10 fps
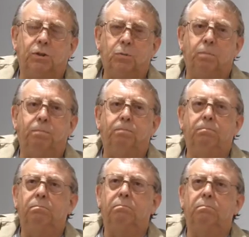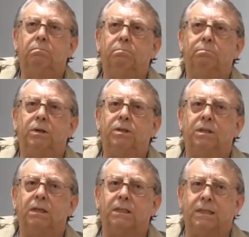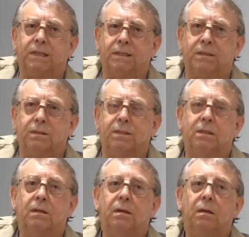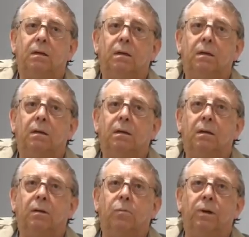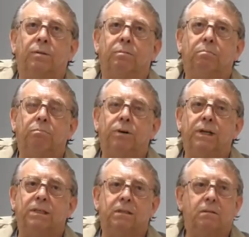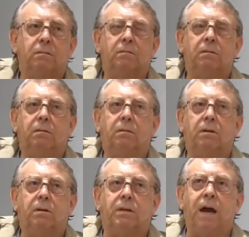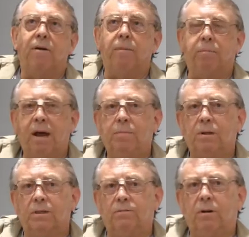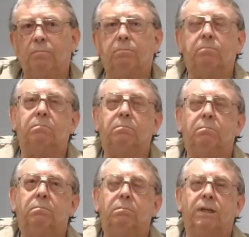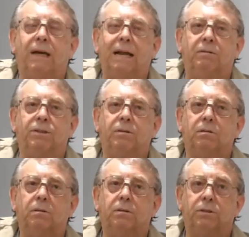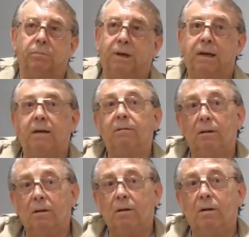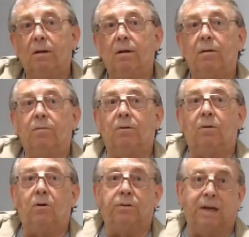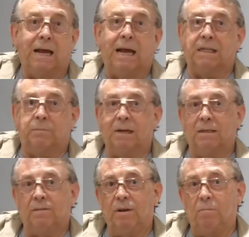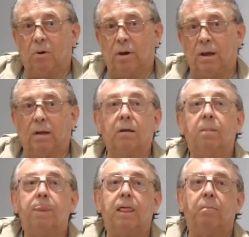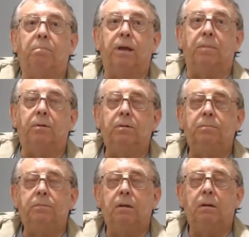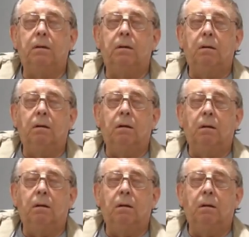2 personal assistants with monies, direct payments from the council to pay for all the aspects of employing people. Mm-hmm.